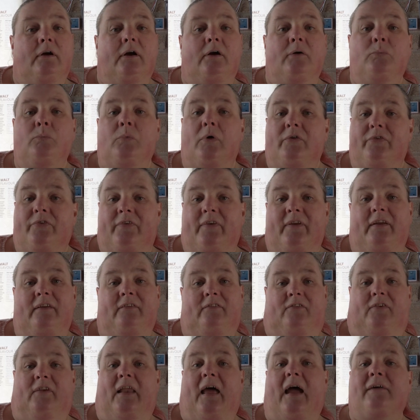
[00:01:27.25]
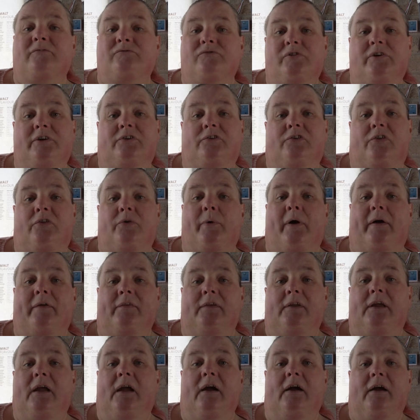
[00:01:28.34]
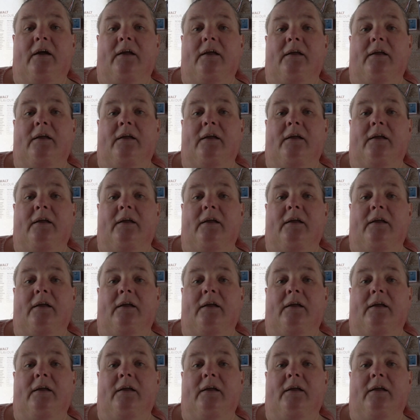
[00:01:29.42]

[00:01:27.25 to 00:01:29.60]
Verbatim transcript: and whilst it's an average throughout the year,